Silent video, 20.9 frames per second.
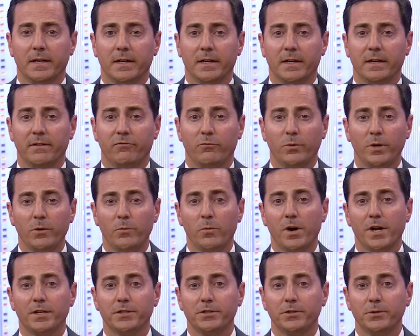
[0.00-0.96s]
if we
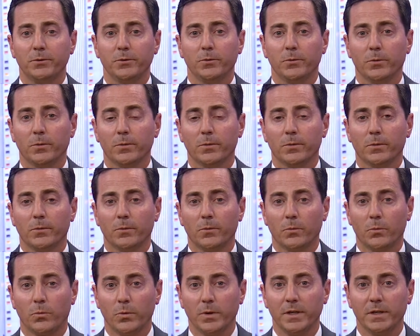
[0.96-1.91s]
want to
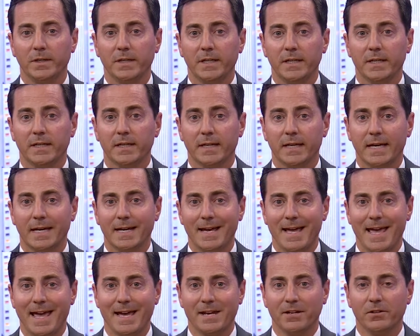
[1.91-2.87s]
really get a
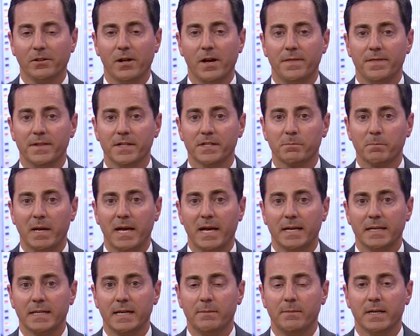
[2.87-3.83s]
handle on this
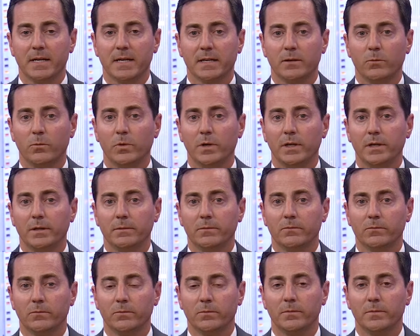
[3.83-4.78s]
pandemic, we
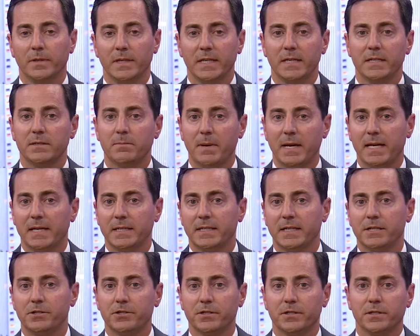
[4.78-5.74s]
need to pay
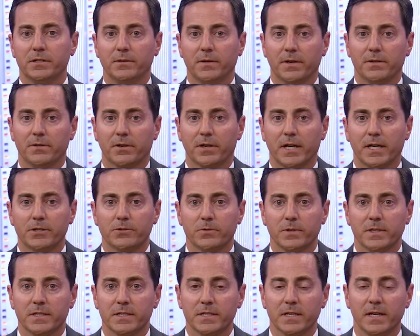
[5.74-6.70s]
attention to other
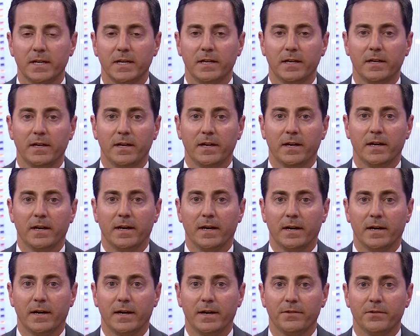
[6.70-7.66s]
countries,
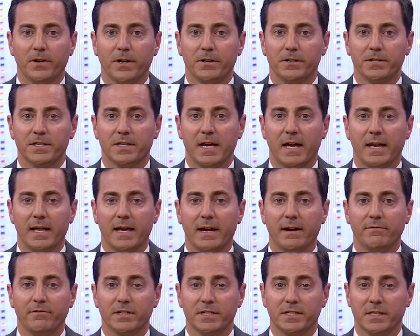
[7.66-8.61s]
uh, other areas that
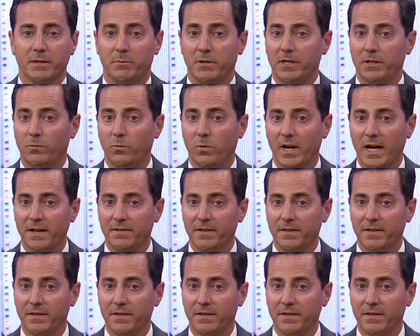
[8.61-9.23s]
have exhibited what I